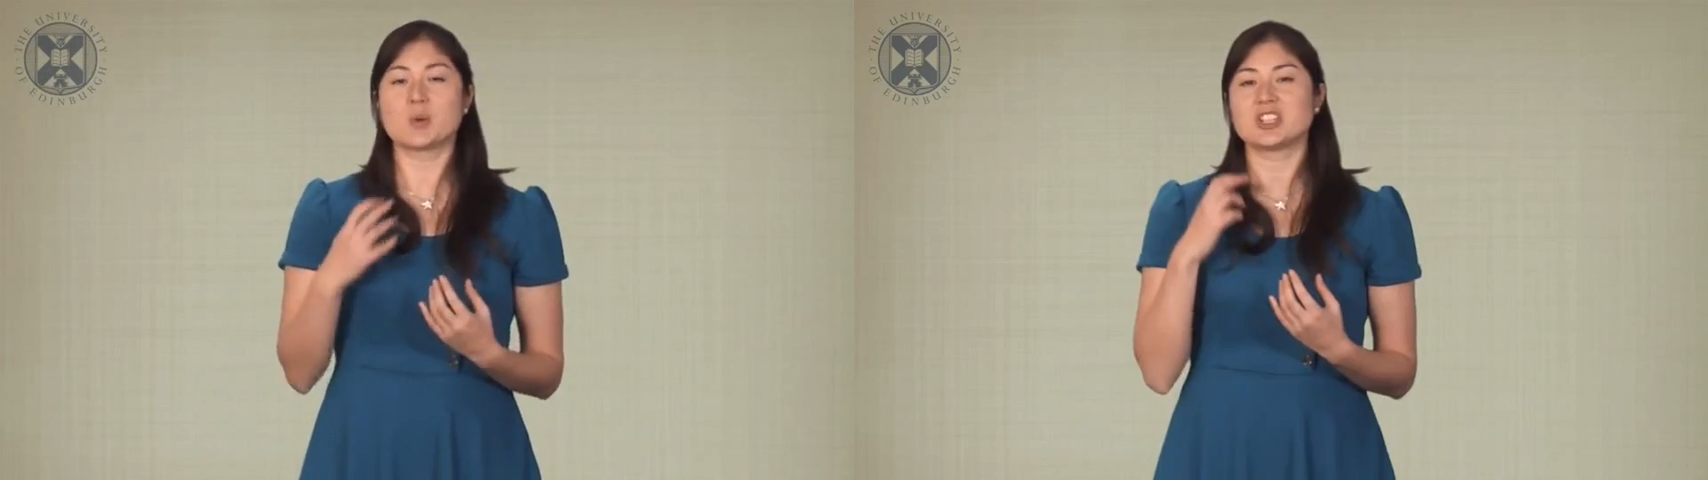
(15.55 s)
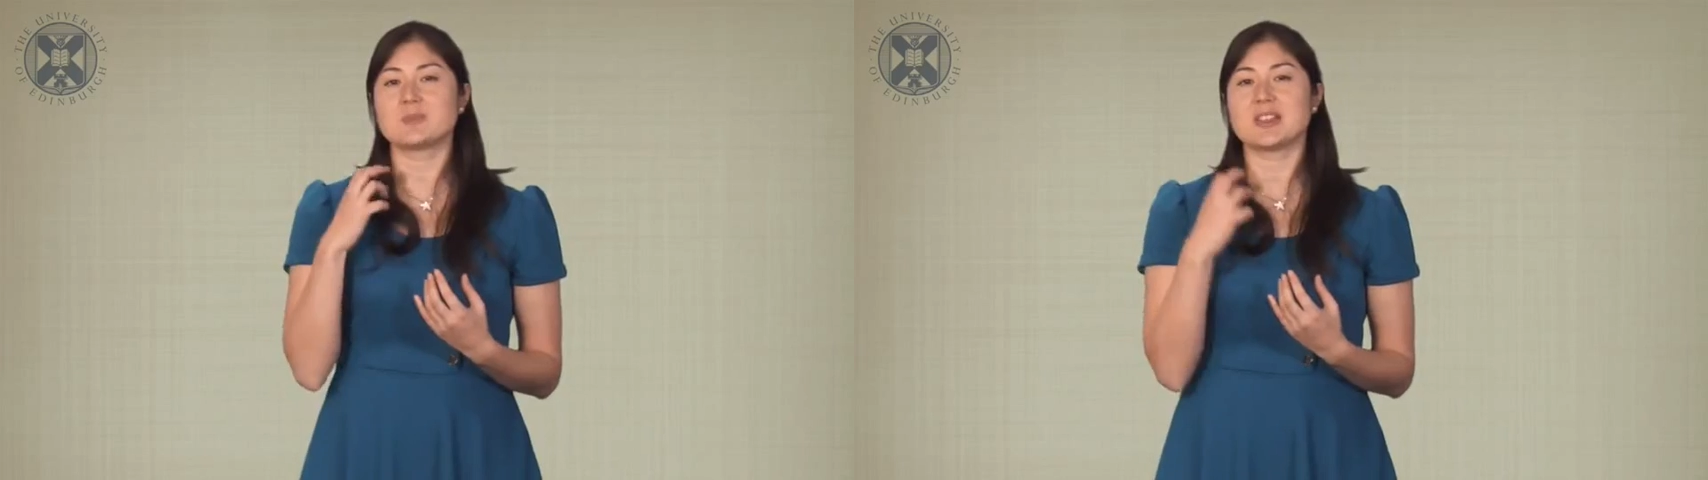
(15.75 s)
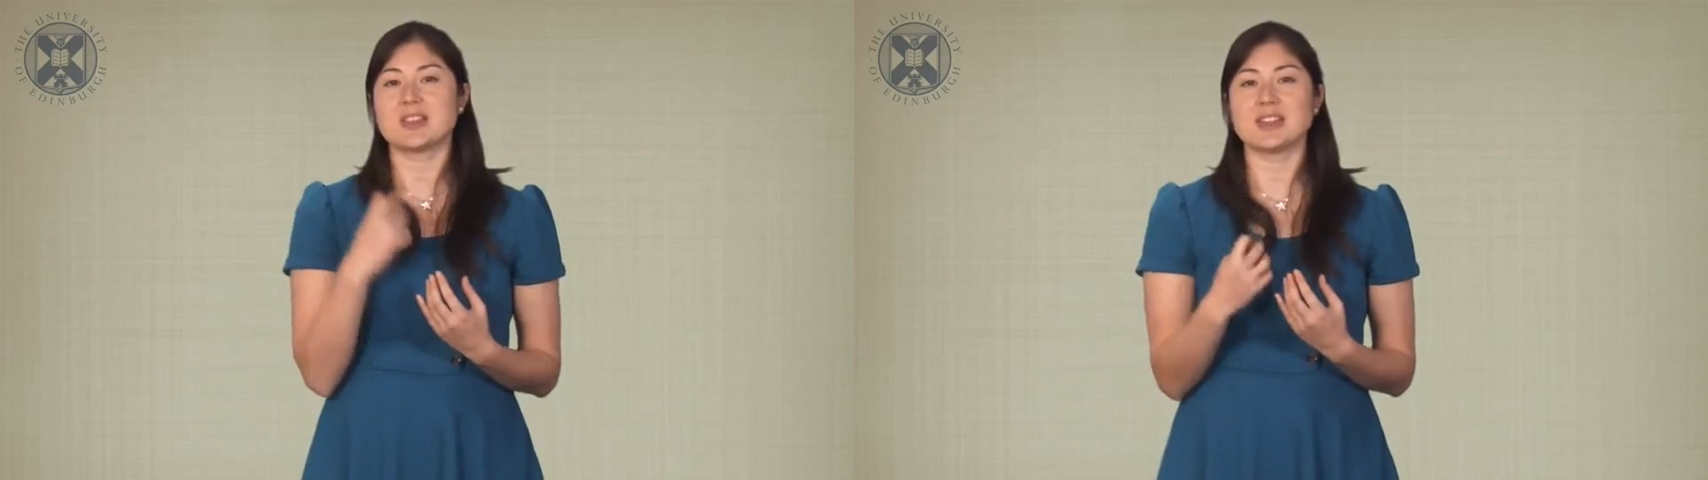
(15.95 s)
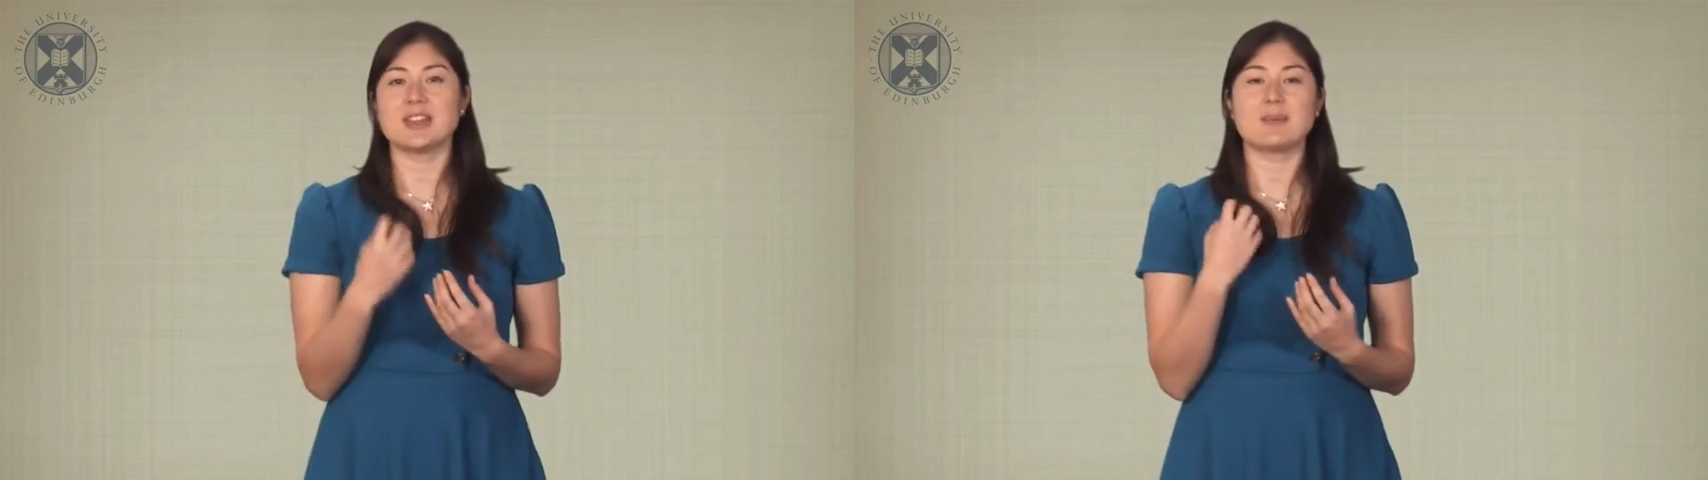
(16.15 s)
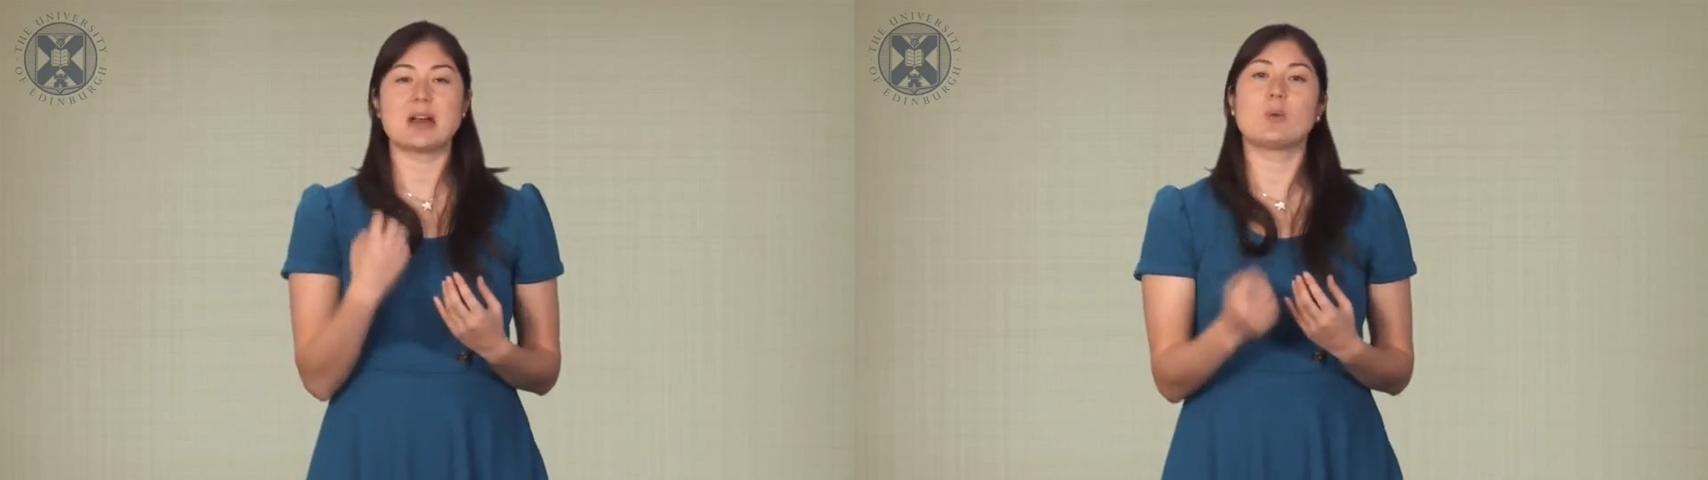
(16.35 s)
we should be
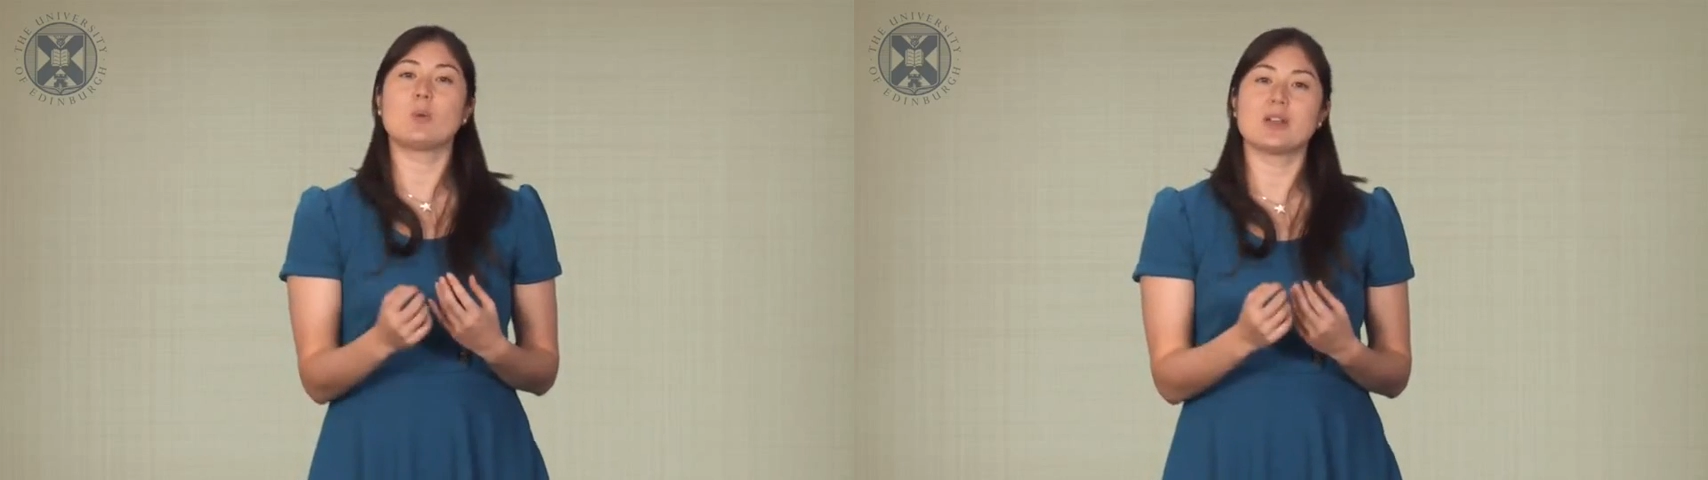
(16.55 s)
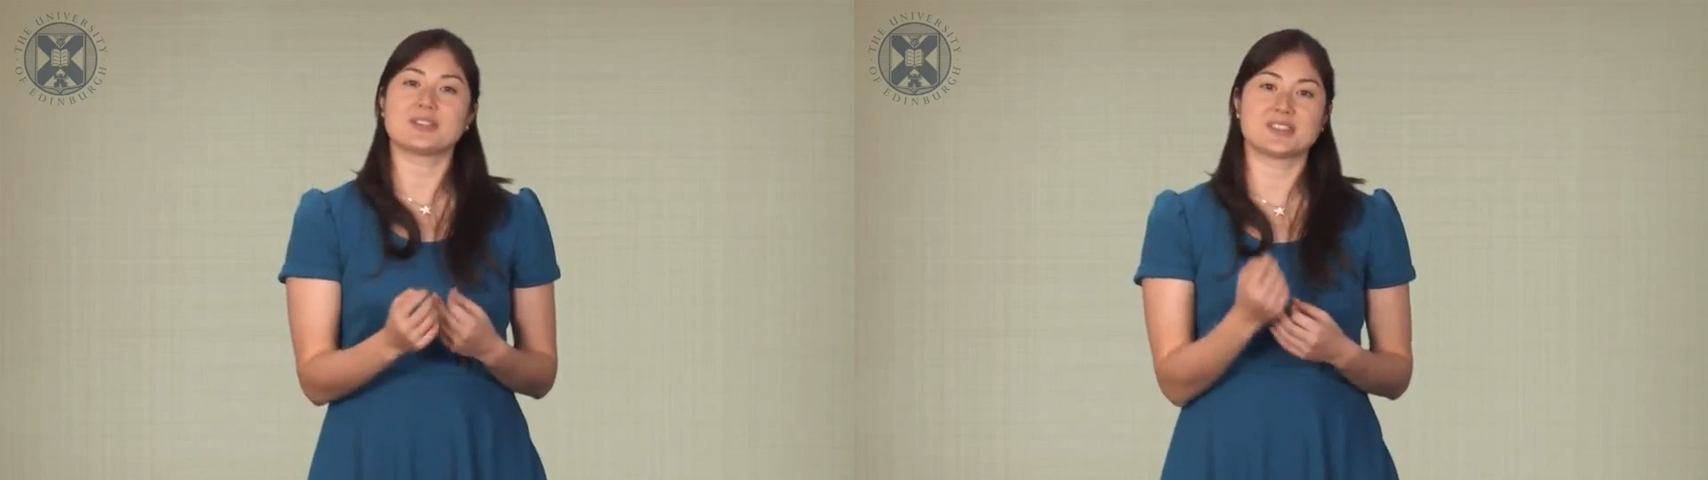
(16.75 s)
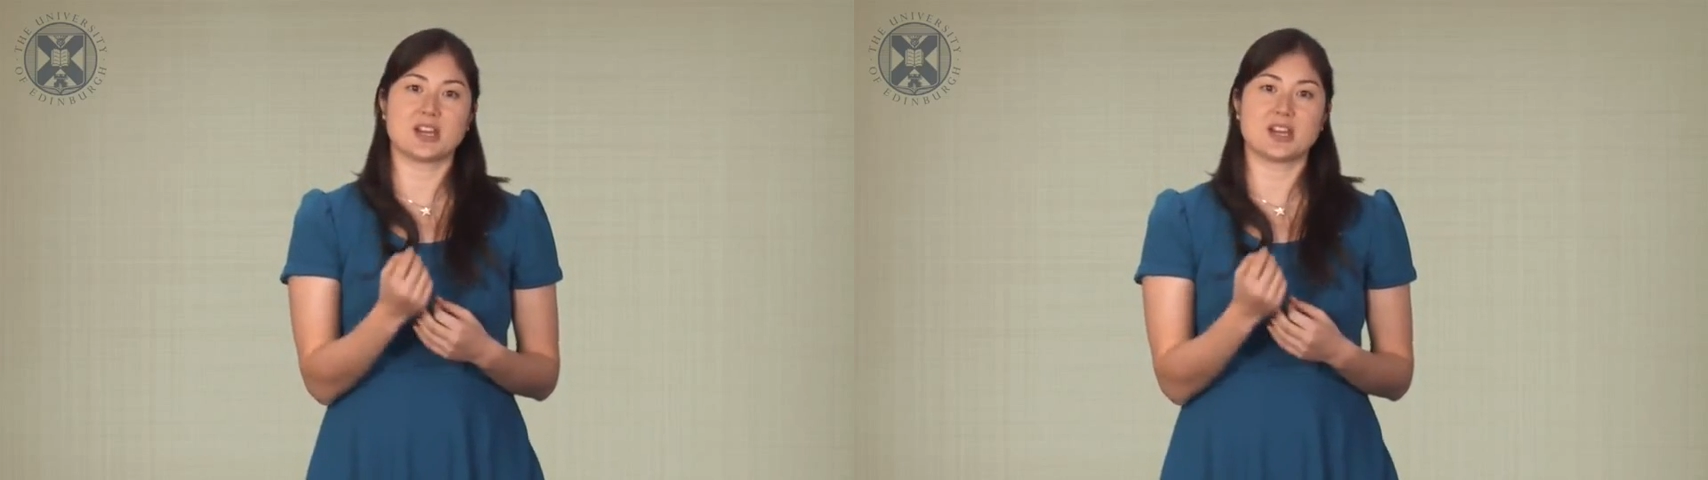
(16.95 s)
thinking about what